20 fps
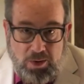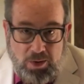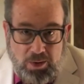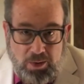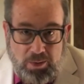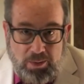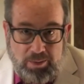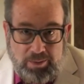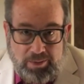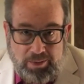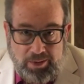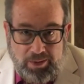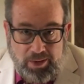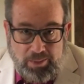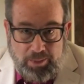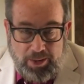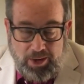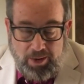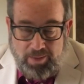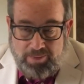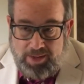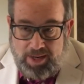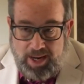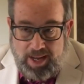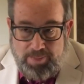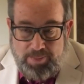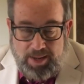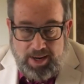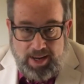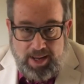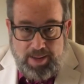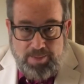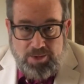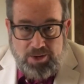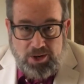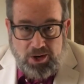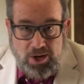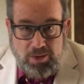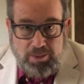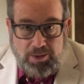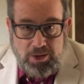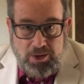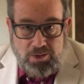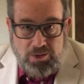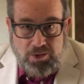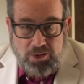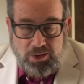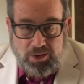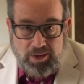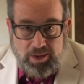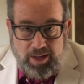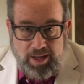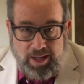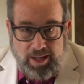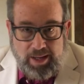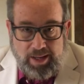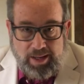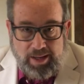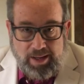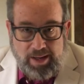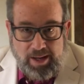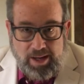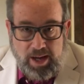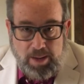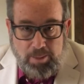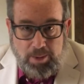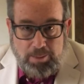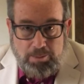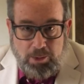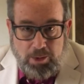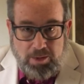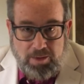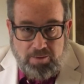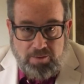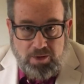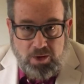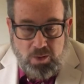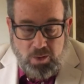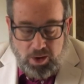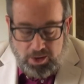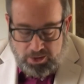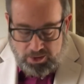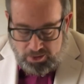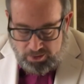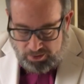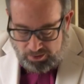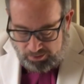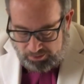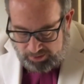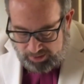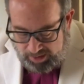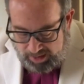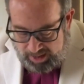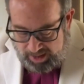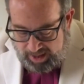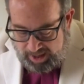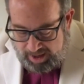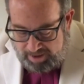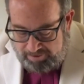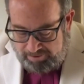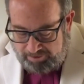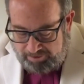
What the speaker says: who, we don't have to name the names here, but you certainly can come up with a few on your own, have